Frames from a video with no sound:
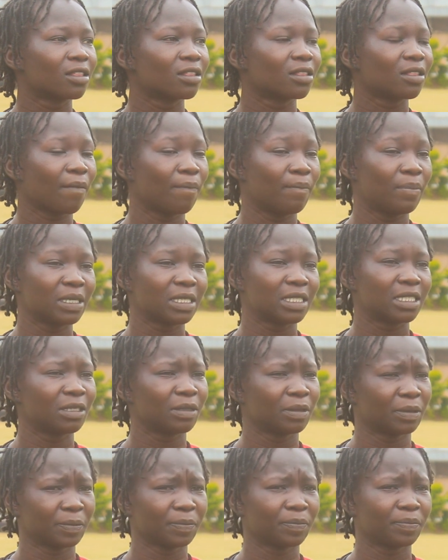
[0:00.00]
the best
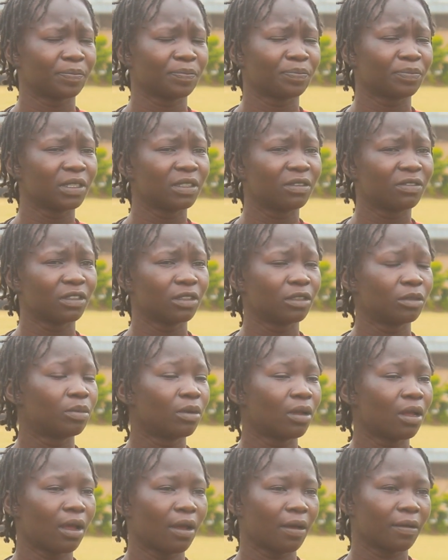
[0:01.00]
midfield
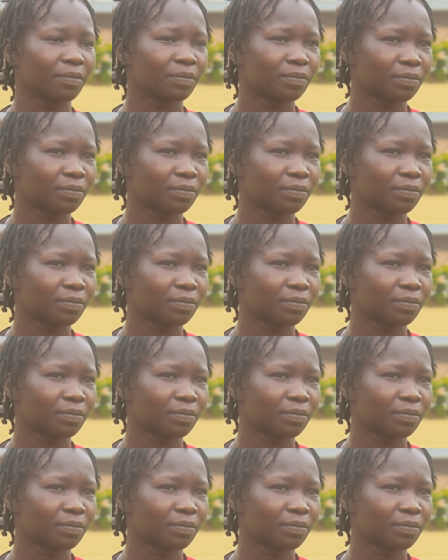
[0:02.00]
player.